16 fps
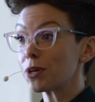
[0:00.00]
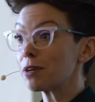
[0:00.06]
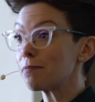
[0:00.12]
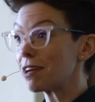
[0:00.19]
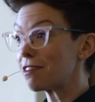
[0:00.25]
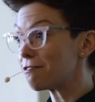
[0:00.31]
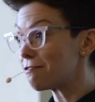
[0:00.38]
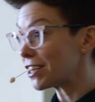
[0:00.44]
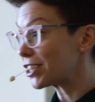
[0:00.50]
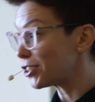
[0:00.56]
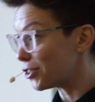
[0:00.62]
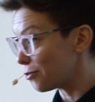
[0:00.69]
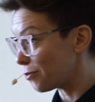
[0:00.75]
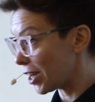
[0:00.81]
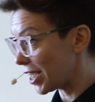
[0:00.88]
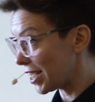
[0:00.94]
is where my
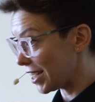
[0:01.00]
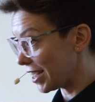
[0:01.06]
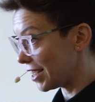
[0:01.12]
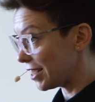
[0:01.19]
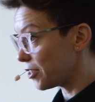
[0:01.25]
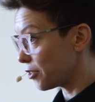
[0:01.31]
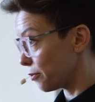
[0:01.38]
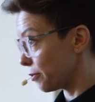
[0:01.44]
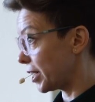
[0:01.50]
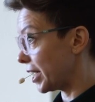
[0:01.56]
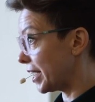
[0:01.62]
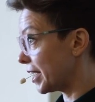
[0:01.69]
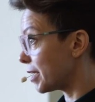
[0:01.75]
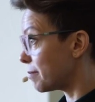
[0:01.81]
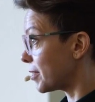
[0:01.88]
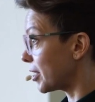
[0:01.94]
fiction writing
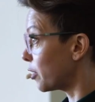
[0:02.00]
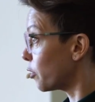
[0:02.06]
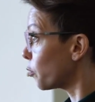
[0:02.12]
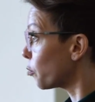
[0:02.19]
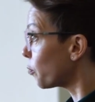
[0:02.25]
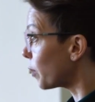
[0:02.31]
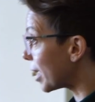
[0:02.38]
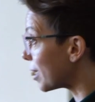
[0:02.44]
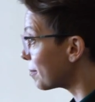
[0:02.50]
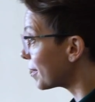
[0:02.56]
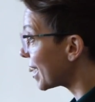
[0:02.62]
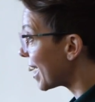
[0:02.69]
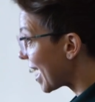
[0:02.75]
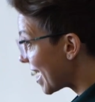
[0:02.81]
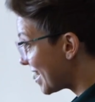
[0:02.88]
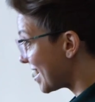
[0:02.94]
degree comes
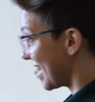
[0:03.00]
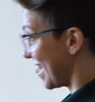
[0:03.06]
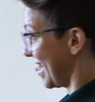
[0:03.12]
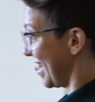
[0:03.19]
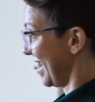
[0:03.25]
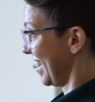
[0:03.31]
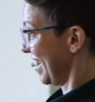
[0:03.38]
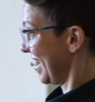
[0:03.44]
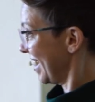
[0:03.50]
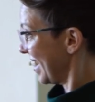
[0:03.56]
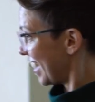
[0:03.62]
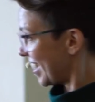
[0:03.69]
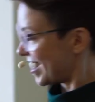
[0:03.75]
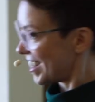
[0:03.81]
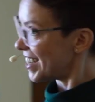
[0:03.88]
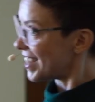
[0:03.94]
incredibly handy.
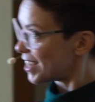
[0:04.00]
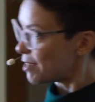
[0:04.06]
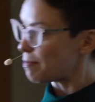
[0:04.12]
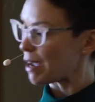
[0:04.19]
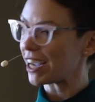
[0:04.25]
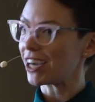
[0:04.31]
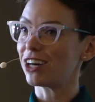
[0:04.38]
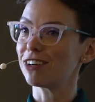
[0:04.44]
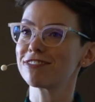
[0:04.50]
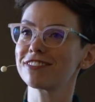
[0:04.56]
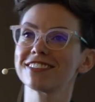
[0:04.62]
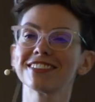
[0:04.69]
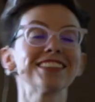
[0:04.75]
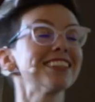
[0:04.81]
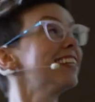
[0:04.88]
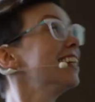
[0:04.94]
See, it did pay
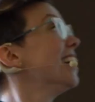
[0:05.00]
off.